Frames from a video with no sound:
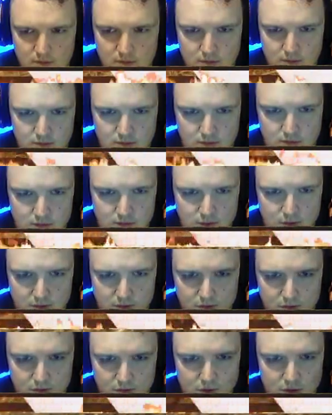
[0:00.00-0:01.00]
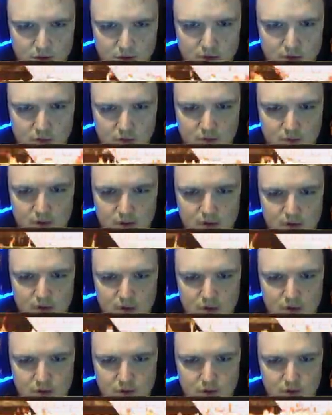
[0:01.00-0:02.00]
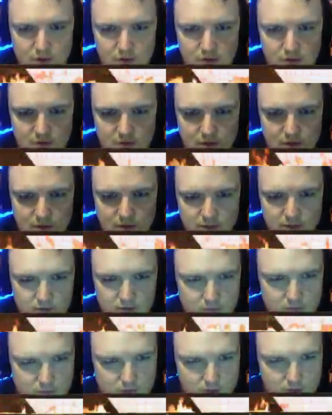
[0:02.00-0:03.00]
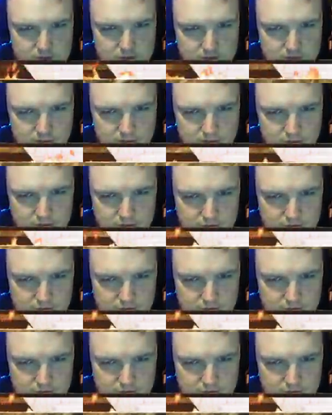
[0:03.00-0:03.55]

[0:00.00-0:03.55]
Oh, he okie doked me there. Guy's a ninja